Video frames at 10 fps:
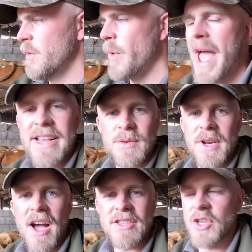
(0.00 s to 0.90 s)
wear to a
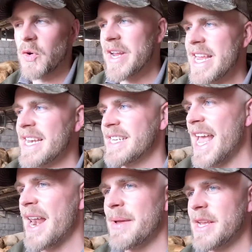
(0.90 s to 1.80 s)
nice green,
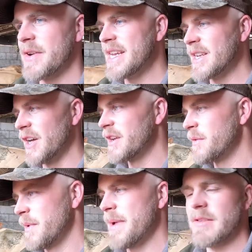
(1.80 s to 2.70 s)
yellowy green colour,
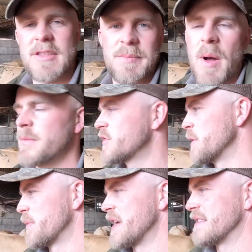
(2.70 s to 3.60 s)
and we'll be able to spot them super easy,